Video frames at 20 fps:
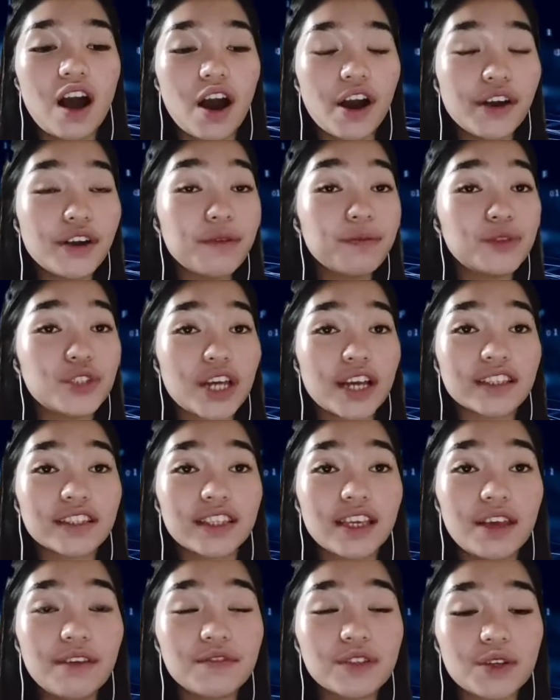Our
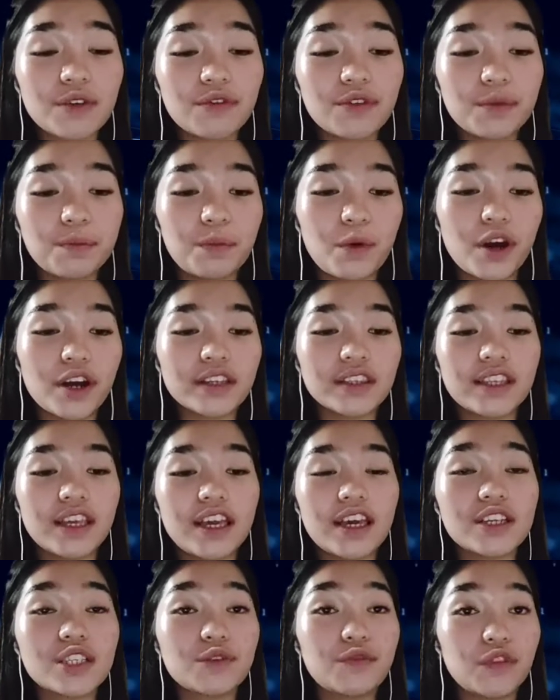objectives of the
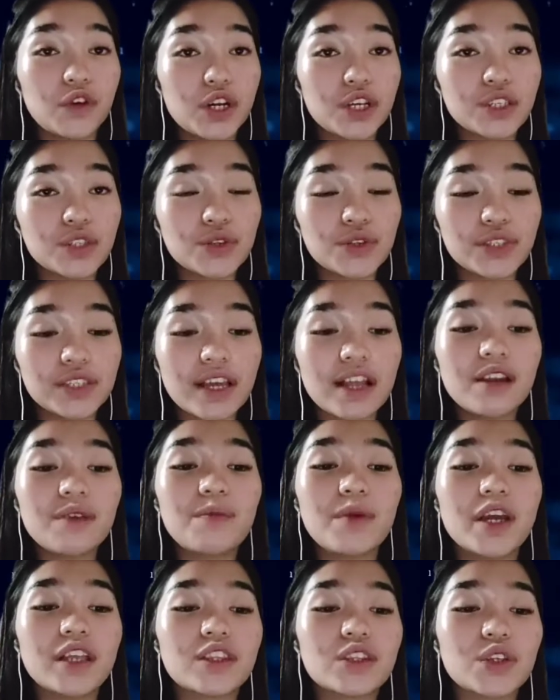party is first to
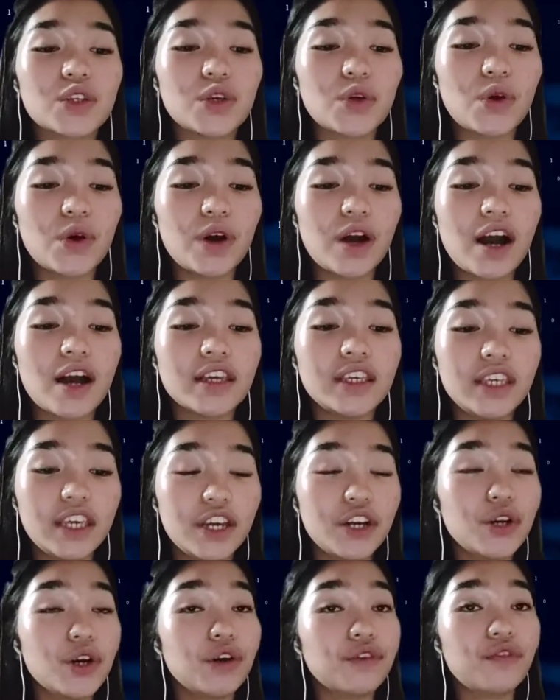celebrate your
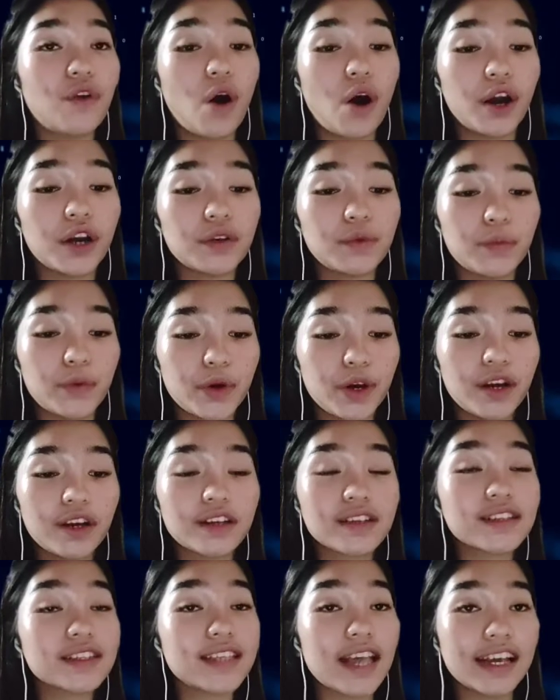year of hard
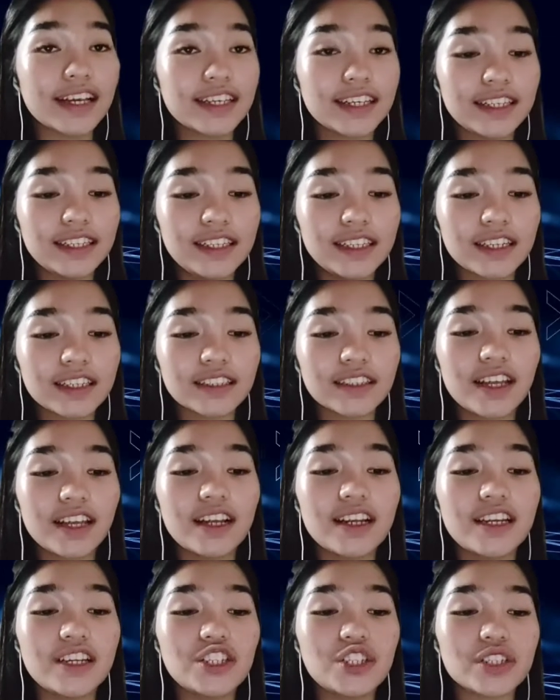work. Second,
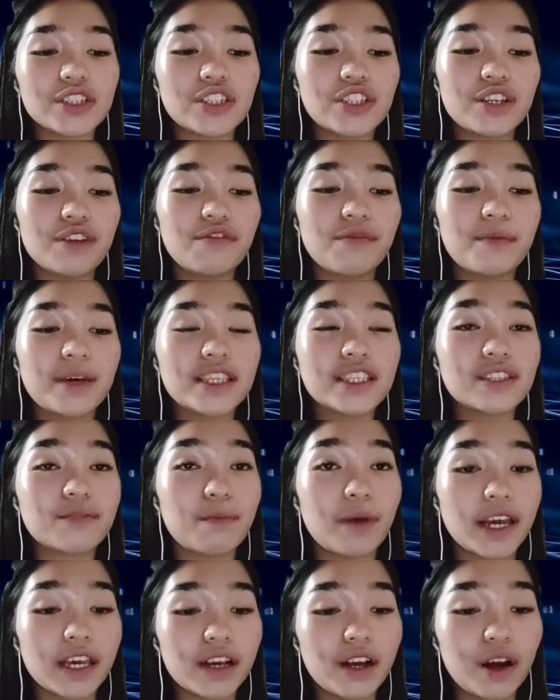acknowledge achievements
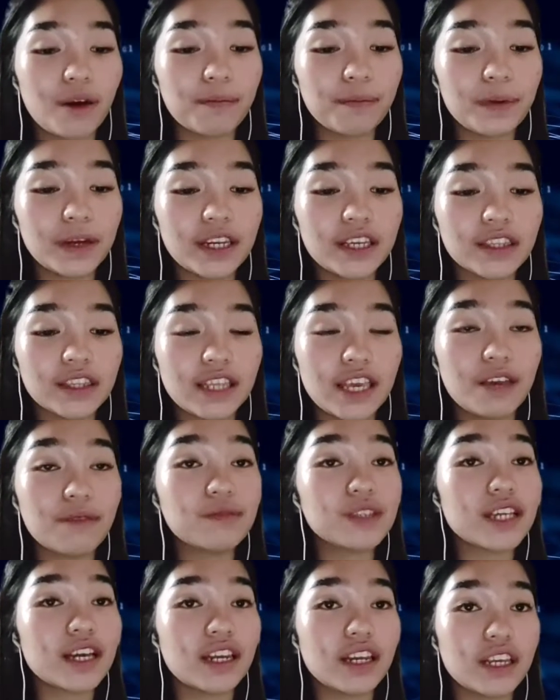by company
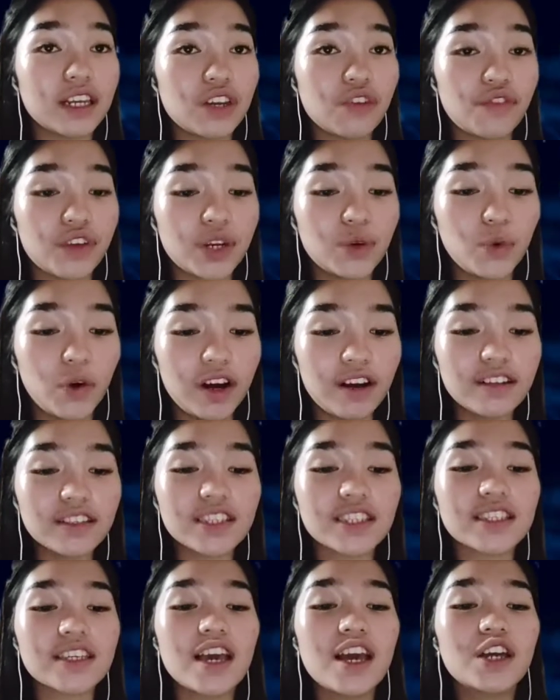teams and
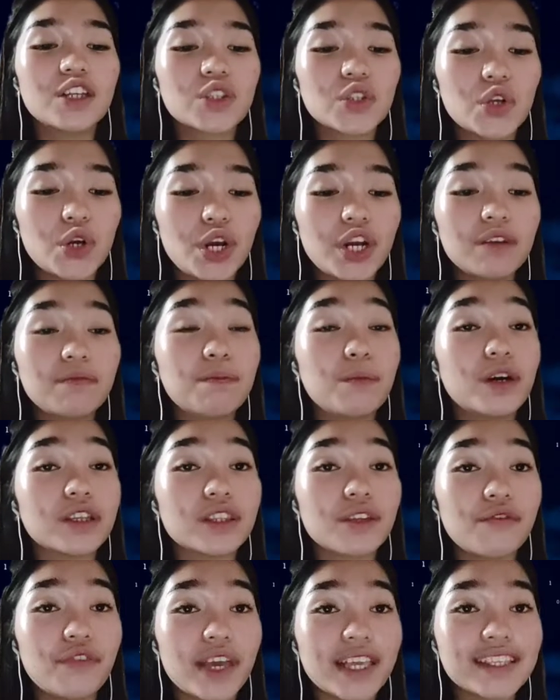individuals. Third,
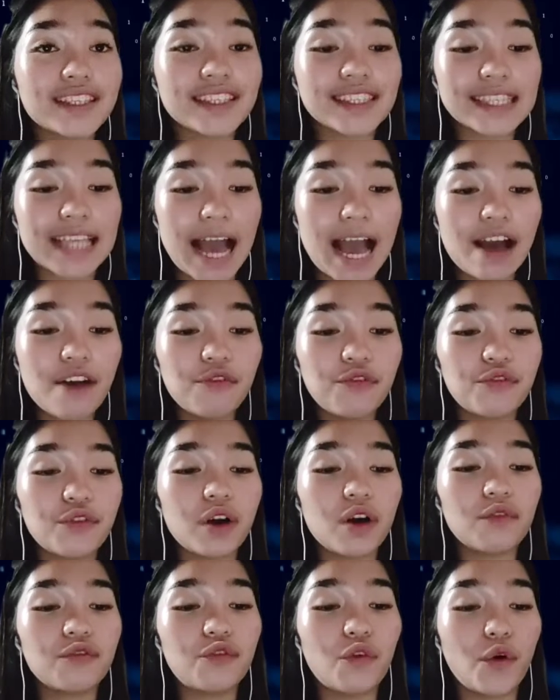motivate staff
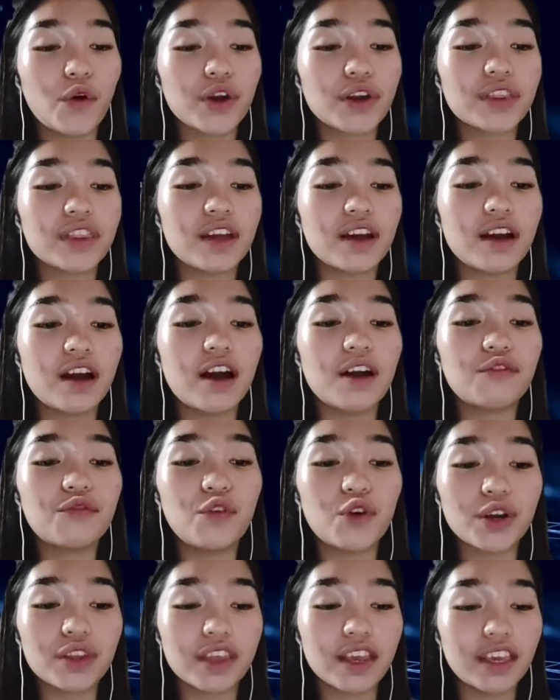for
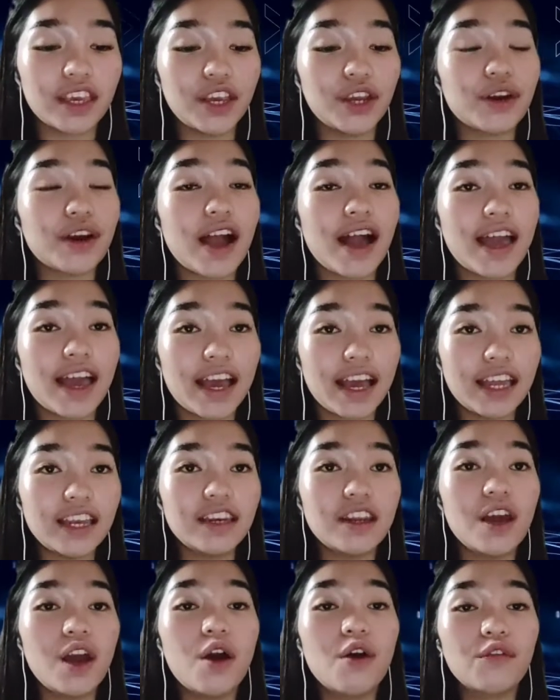the year
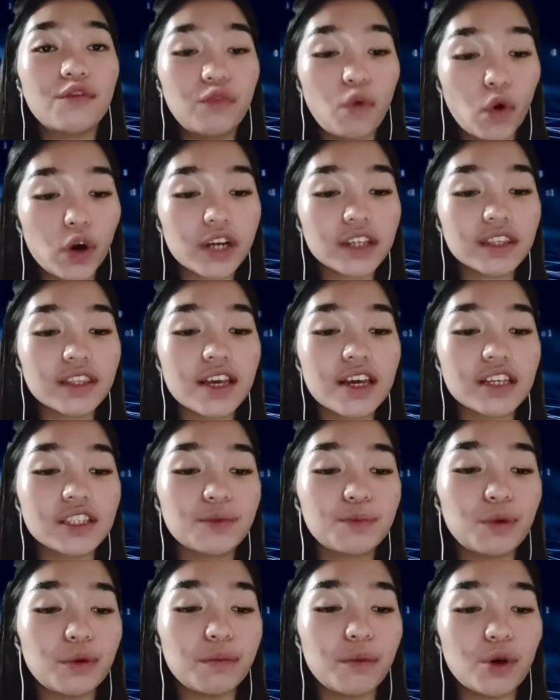ahead. Fourth
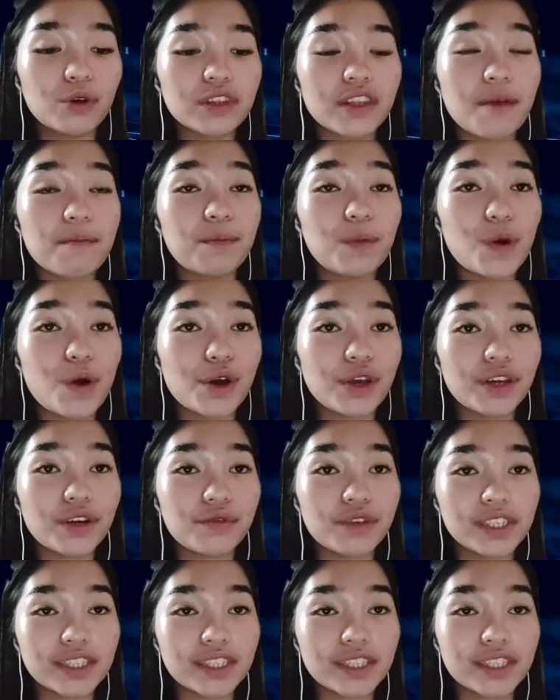is promote employee